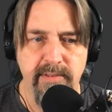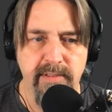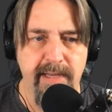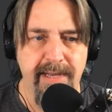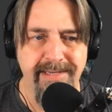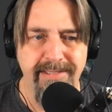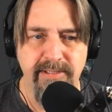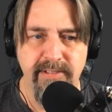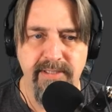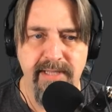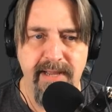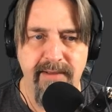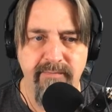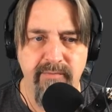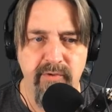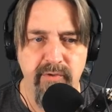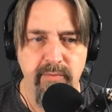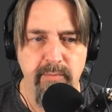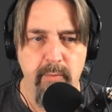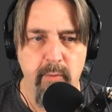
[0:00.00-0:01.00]
I just have
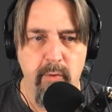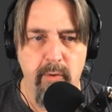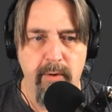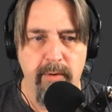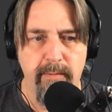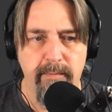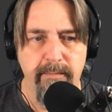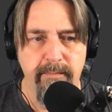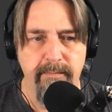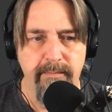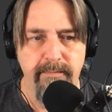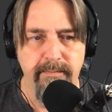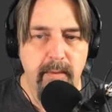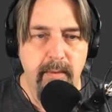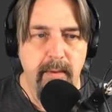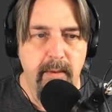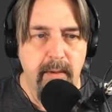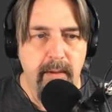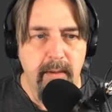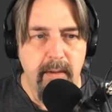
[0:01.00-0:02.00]
2 more.
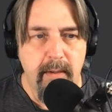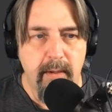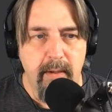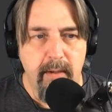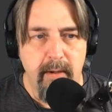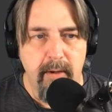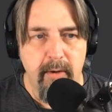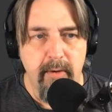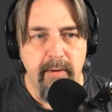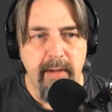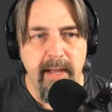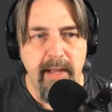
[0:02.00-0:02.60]
Okay,